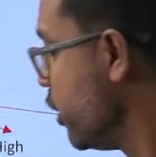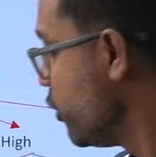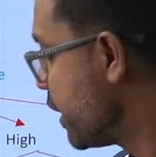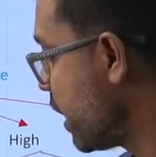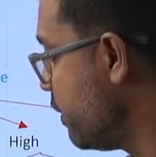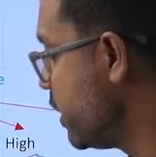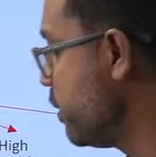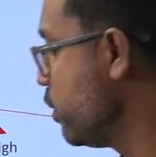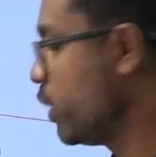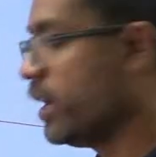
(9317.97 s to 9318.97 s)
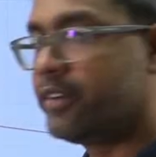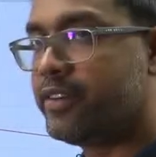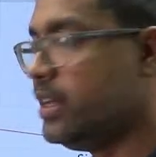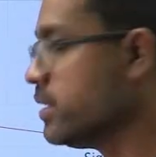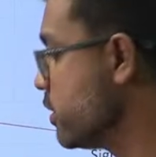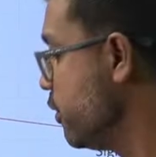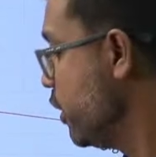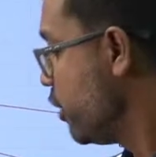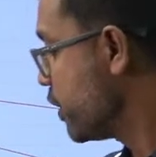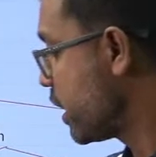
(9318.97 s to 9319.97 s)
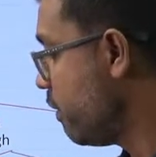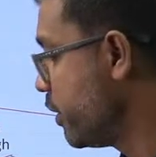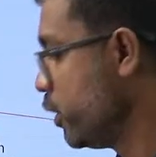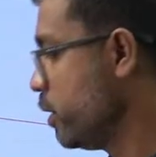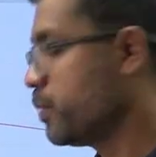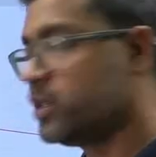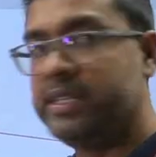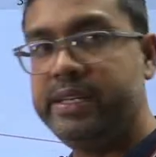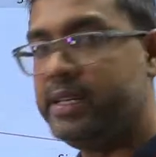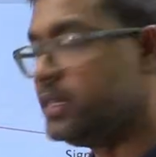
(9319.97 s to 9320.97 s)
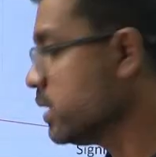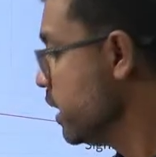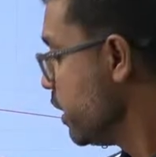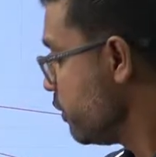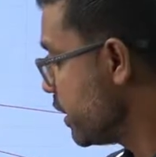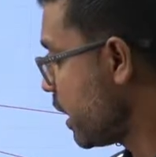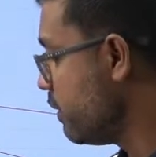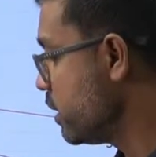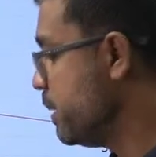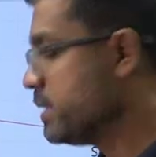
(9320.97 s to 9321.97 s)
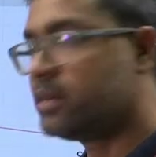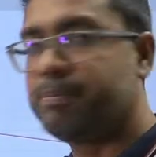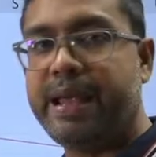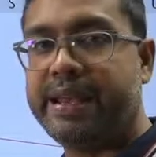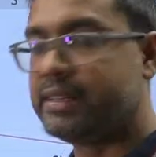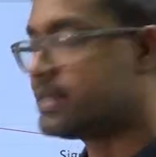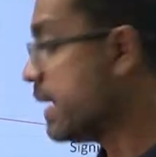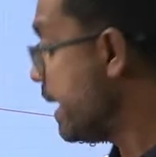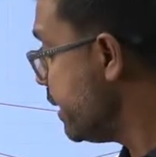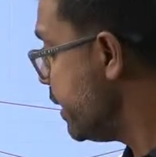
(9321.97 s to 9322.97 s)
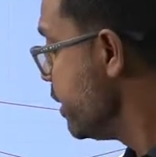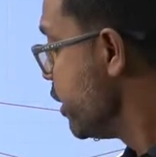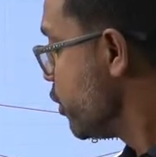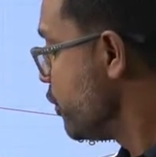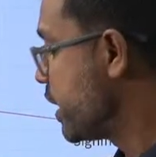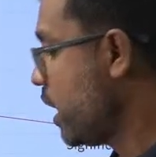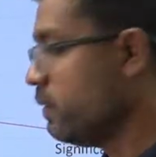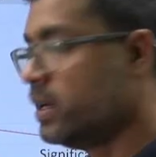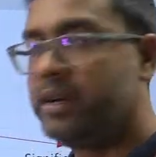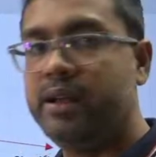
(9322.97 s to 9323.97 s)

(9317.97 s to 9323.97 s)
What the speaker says: we covered audit risk, we covered audit procedures, we covered basic planning standard, we covered